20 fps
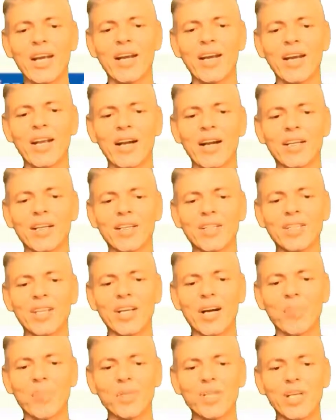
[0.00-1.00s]
PNL
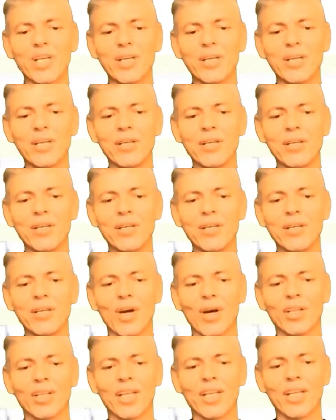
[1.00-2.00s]
description
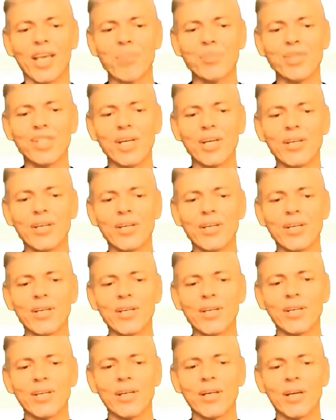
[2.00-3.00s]
dot caption
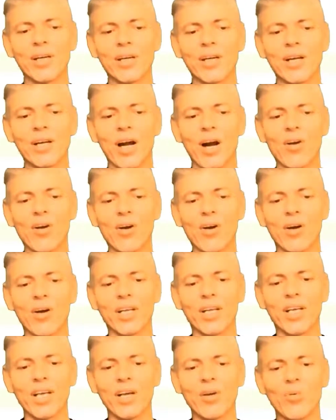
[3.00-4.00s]

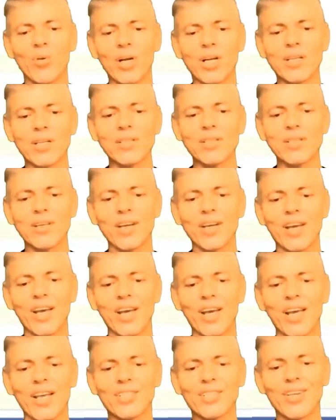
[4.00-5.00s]
==
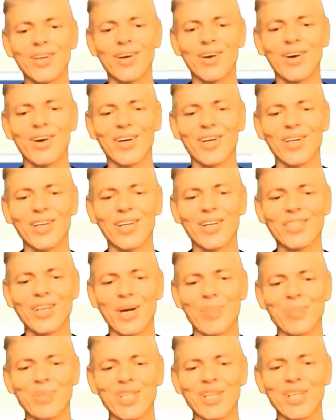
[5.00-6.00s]
str
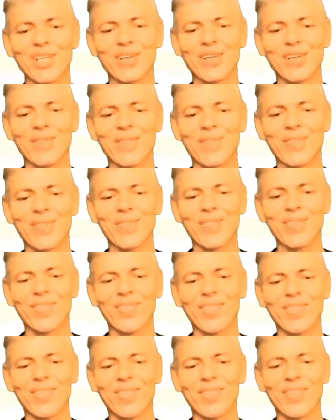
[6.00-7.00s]
description.
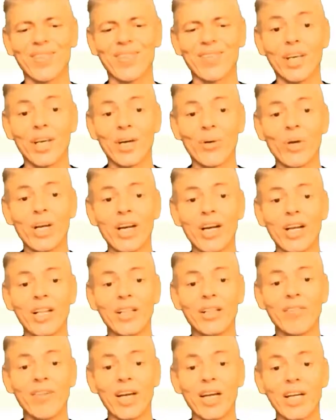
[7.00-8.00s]
Here we
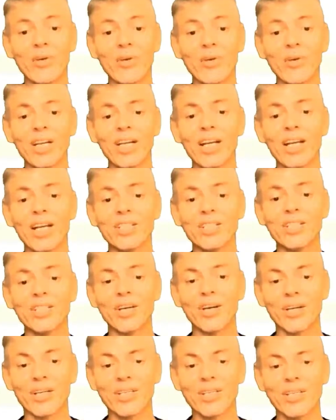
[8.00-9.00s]
read the value in
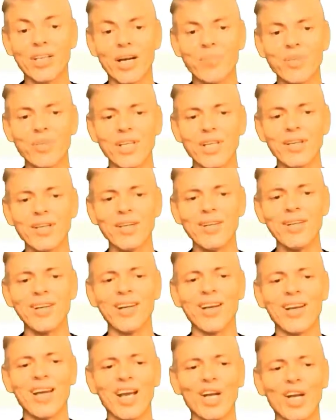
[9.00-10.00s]
str description
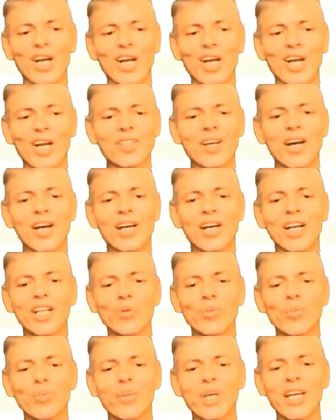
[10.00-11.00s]
and we assign
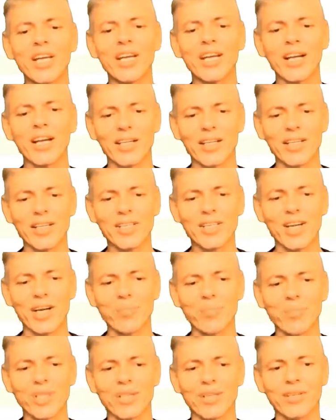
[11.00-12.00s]
it to PNL
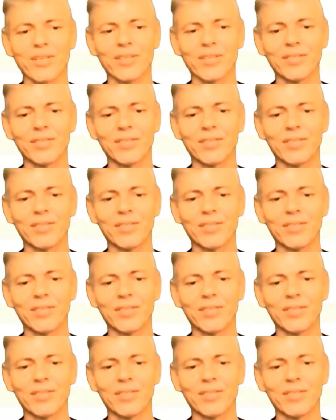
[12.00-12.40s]
description.